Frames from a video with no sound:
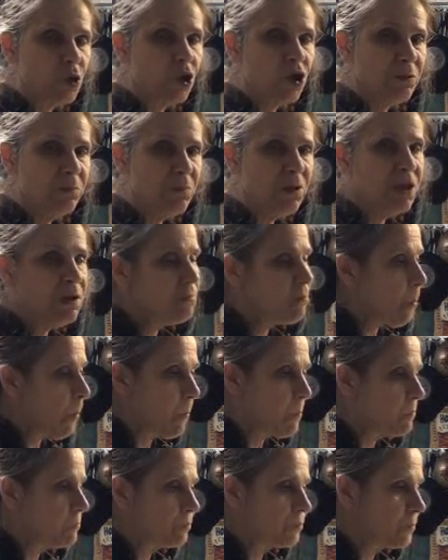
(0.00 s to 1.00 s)
good meat.
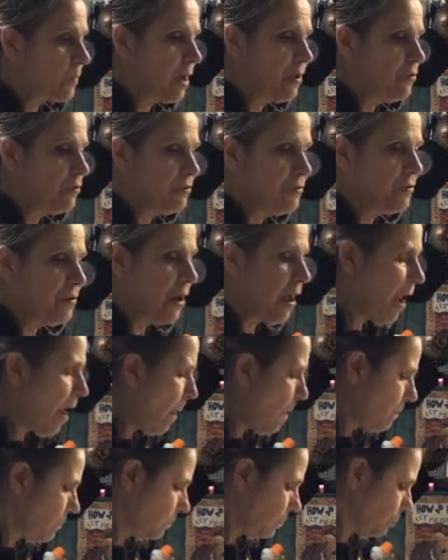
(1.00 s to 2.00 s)
Other than that,